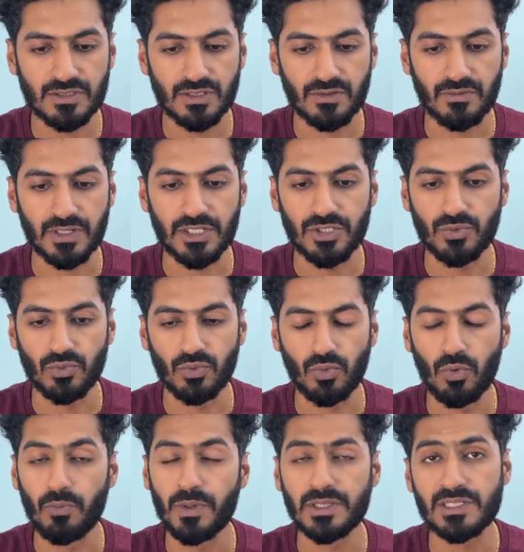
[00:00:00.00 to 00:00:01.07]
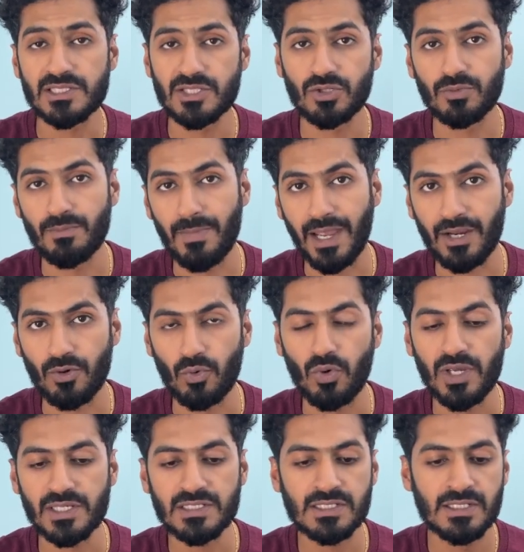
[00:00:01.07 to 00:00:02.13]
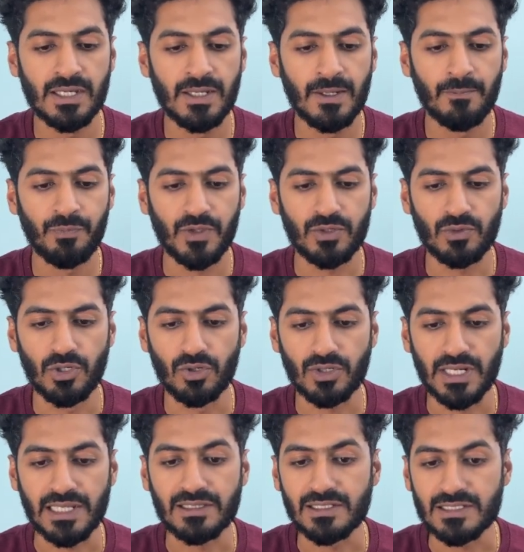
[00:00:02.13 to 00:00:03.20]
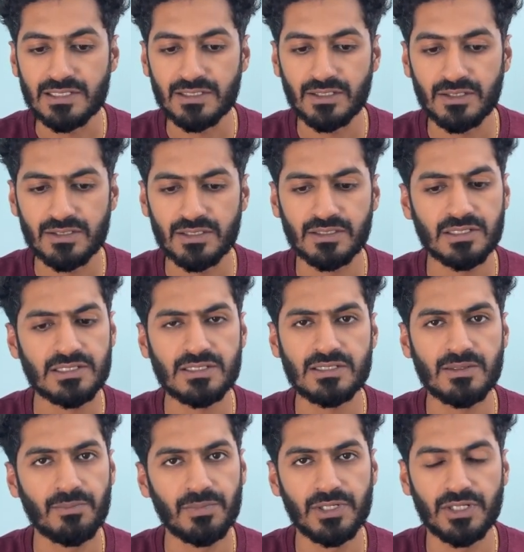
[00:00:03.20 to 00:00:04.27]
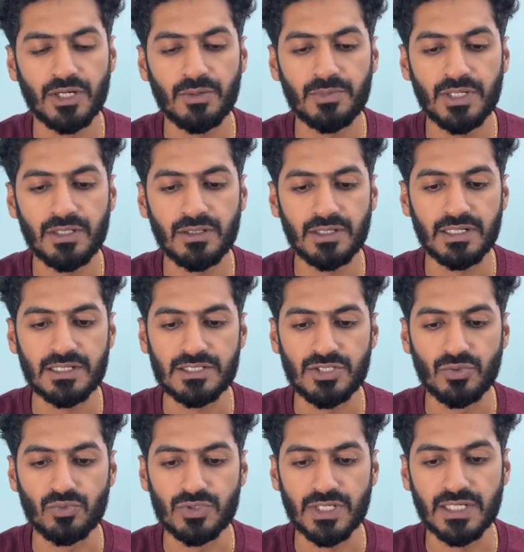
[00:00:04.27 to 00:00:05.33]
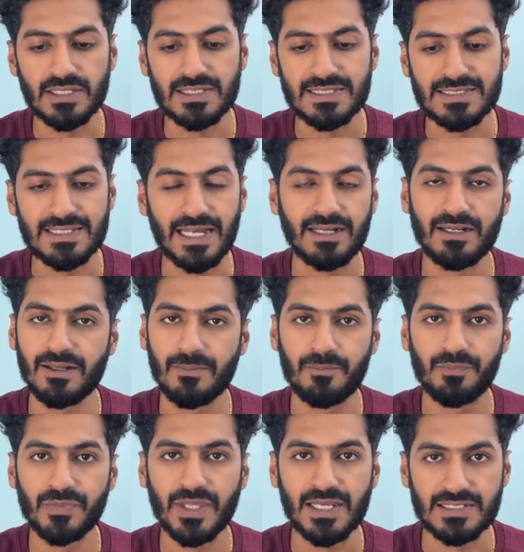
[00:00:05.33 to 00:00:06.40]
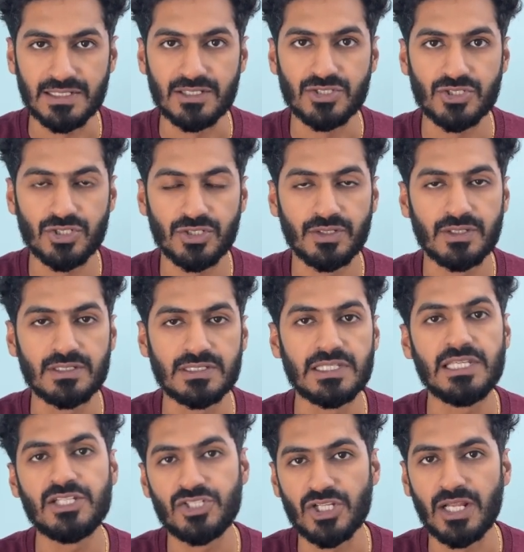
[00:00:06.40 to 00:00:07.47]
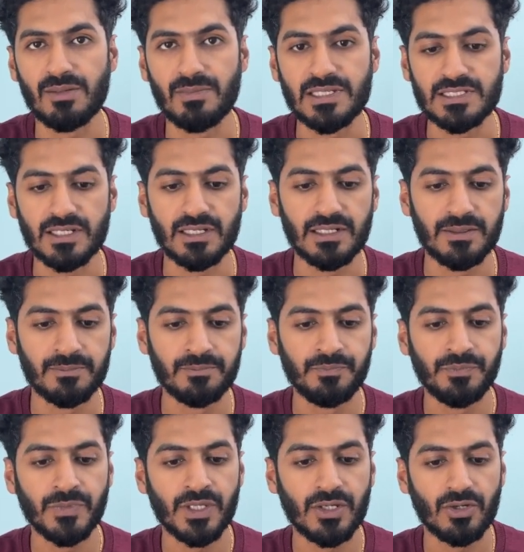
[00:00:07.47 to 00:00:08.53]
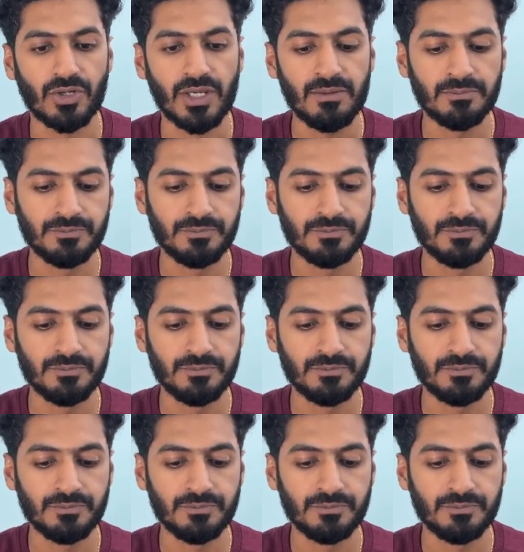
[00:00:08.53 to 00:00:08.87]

when you open this in Mac OS, it will look like this. So this is simple terminal. It is using Z shell basically. Okay,